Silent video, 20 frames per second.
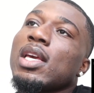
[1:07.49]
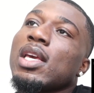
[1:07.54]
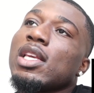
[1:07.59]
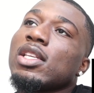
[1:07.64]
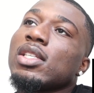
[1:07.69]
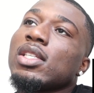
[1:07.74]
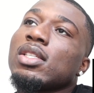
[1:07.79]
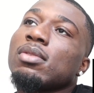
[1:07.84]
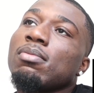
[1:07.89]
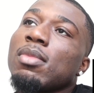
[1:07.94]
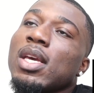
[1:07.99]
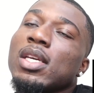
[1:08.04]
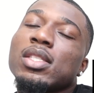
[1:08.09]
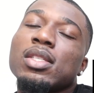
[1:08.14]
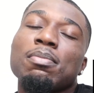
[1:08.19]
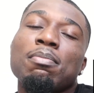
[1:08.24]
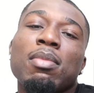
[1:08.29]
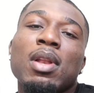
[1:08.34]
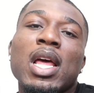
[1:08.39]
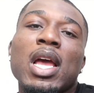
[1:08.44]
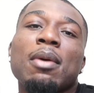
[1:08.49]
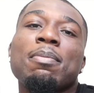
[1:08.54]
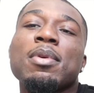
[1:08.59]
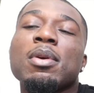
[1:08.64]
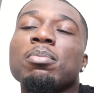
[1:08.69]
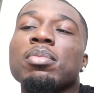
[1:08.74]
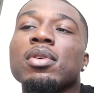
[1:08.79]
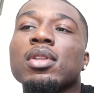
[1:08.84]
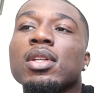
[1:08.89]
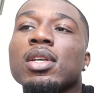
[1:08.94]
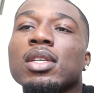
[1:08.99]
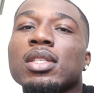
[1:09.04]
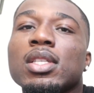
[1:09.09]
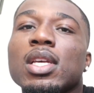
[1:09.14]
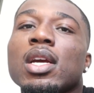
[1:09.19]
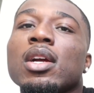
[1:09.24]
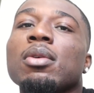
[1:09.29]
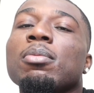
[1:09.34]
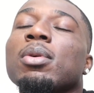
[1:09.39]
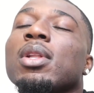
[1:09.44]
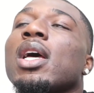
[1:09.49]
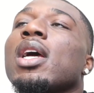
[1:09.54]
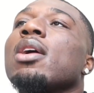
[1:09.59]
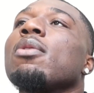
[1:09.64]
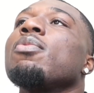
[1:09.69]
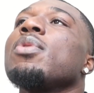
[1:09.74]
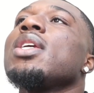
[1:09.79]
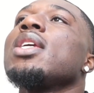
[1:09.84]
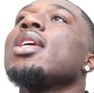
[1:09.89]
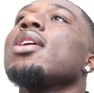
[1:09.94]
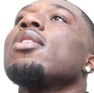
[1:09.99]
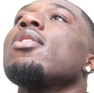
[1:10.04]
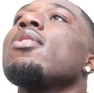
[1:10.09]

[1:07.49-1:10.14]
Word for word: it just makes black people look terrible. Like we get